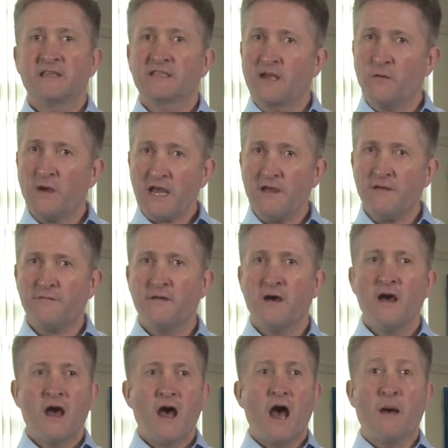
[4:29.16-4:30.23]
So if
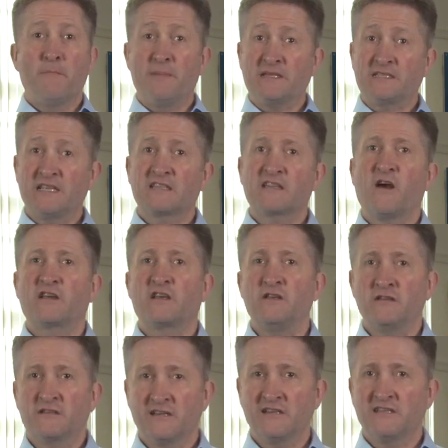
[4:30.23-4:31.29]
a business like a
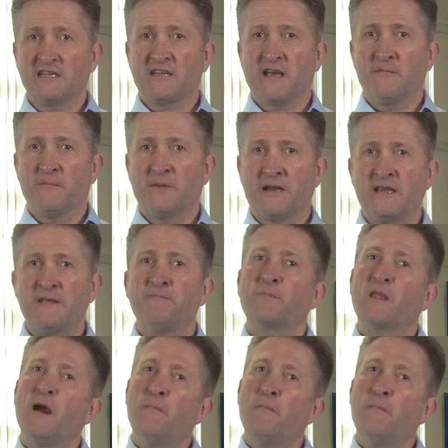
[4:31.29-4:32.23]
utility company